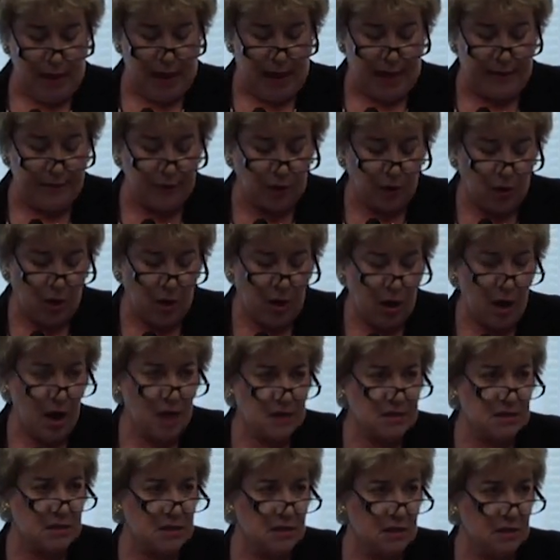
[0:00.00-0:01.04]
And the
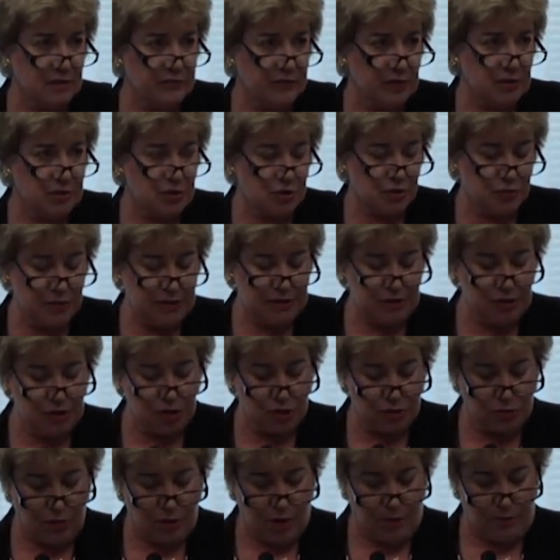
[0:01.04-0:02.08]
costs of untreated
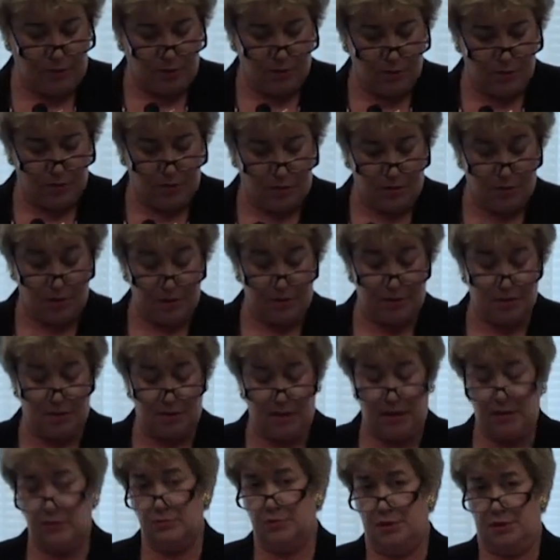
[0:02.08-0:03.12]
trauma are
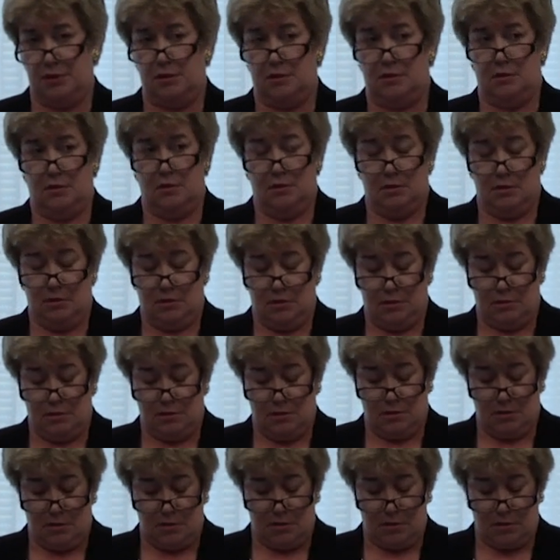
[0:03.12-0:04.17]
astounding.
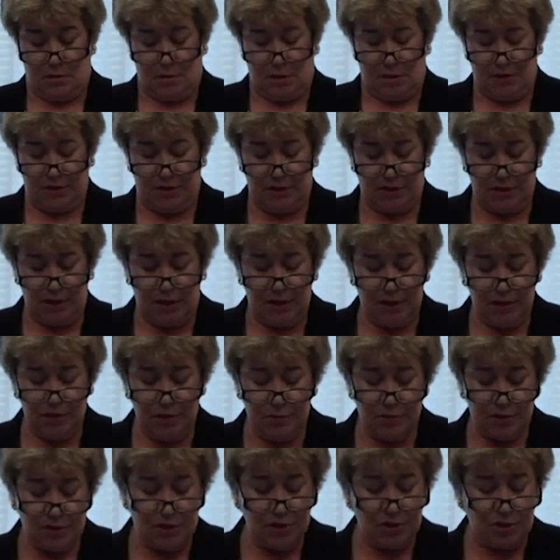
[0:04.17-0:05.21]
A study
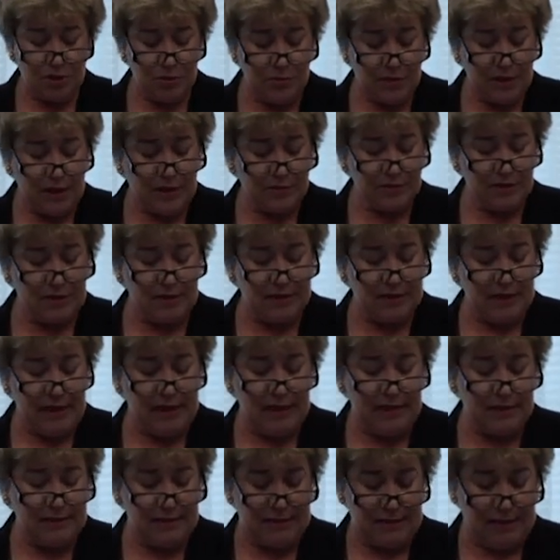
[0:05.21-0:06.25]
using
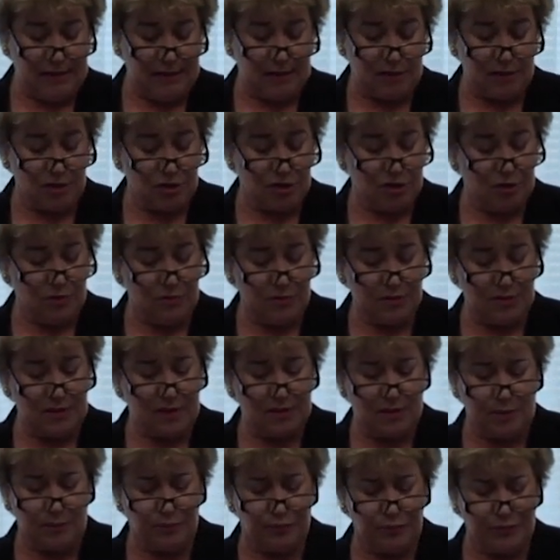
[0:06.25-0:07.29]
2008 data shows
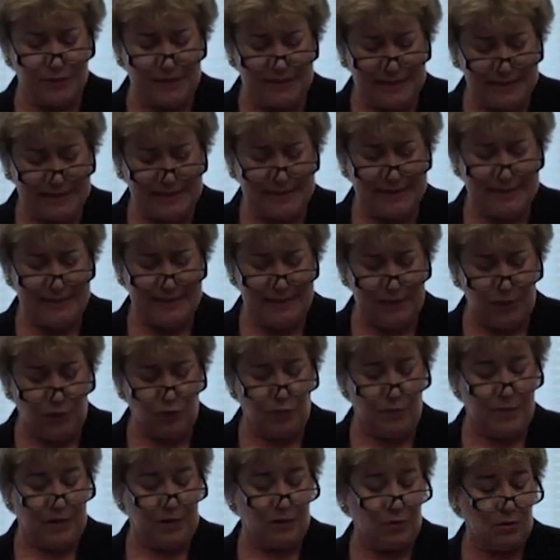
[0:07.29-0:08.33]
that the predicted
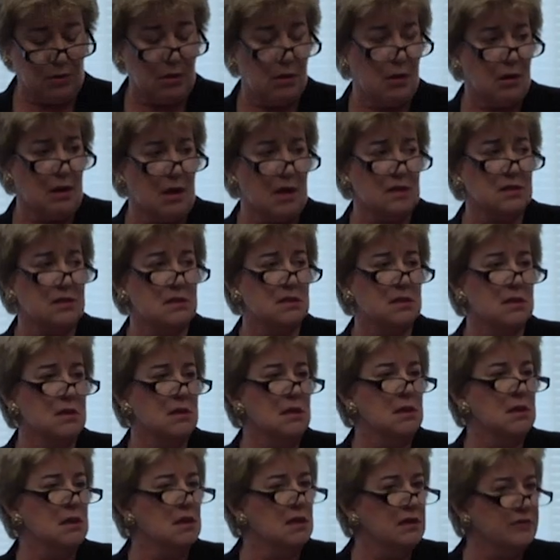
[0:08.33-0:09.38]
incremental cost
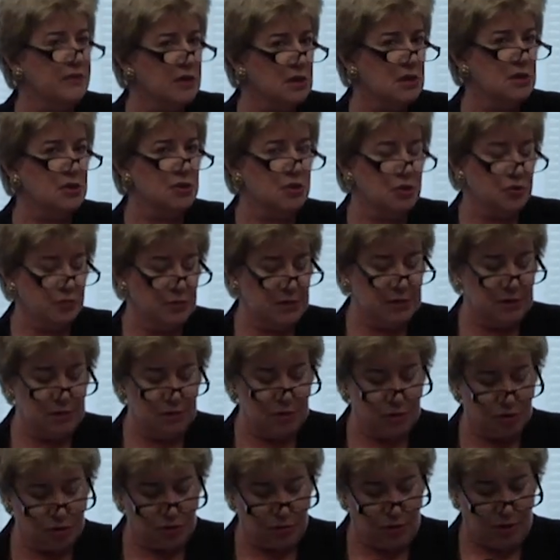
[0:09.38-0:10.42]
of
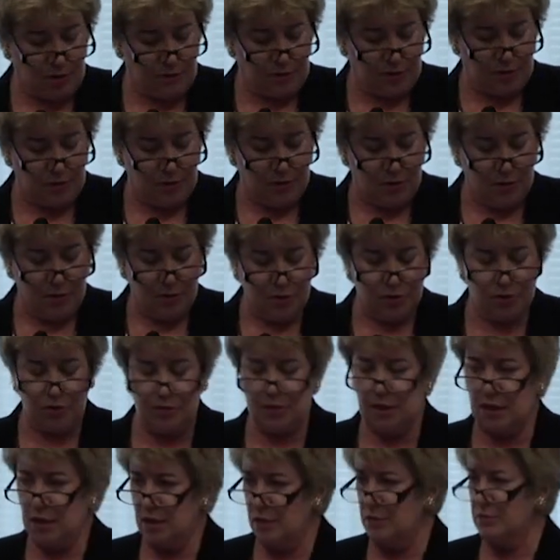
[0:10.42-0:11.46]
untreated trauma to
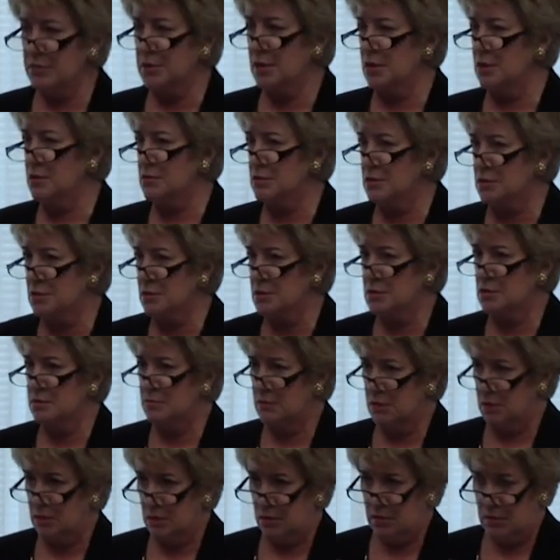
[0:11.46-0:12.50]
the healthcare
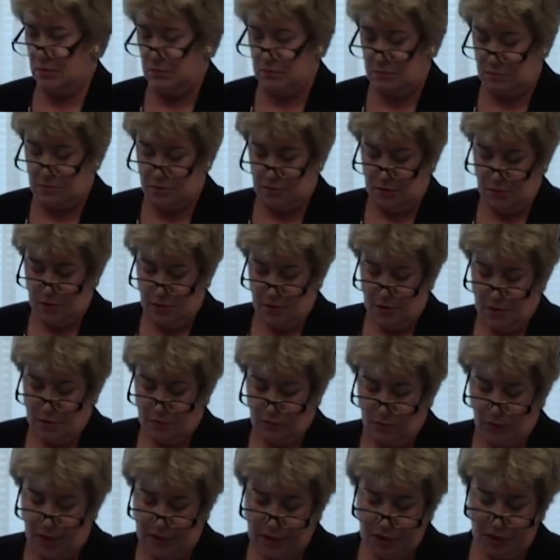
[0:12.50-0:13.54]
system alone
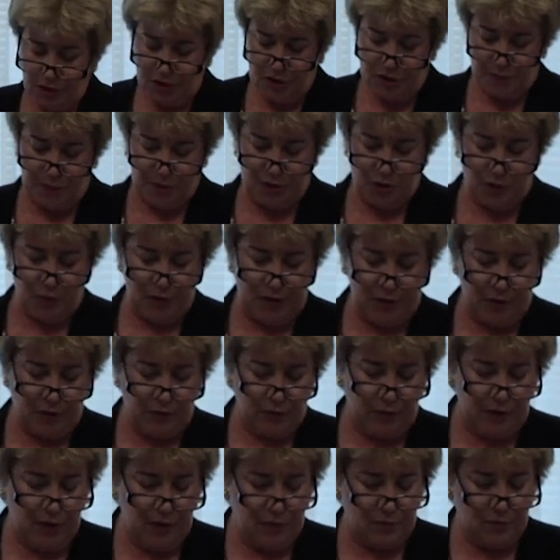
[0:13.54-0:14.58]
ranges between
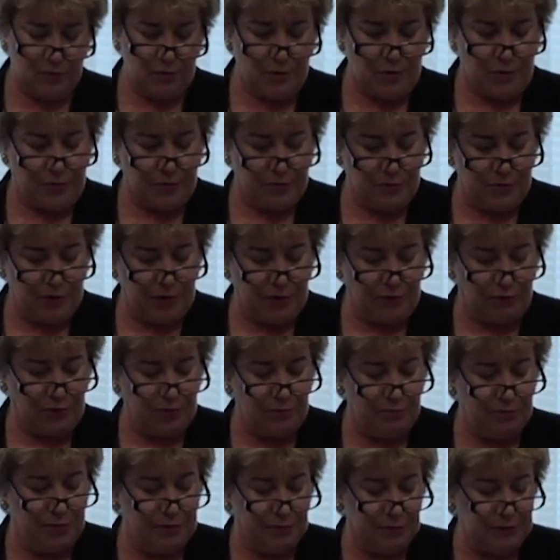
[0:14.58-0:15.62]

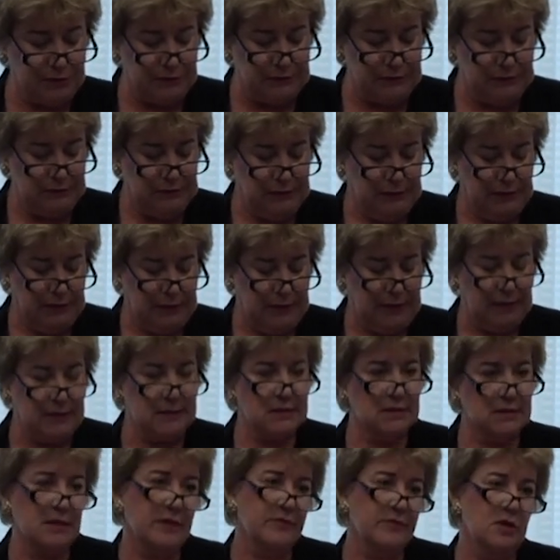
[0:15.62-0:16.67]
$333 billion and
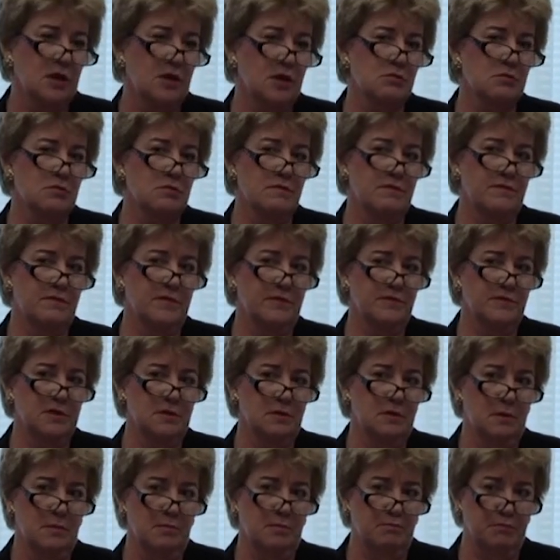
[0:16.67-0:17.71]

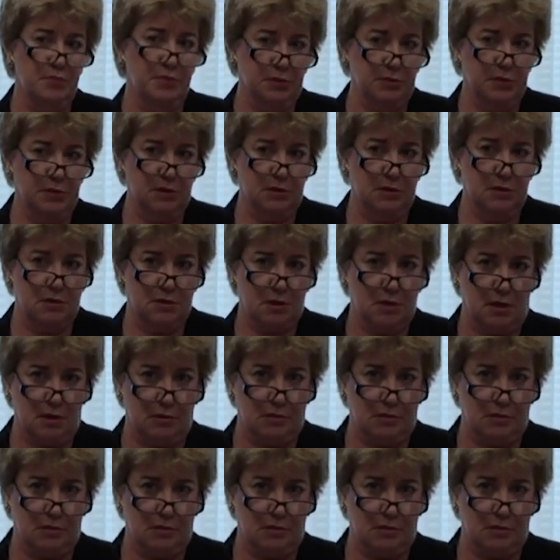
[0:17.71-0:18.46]
$750 billion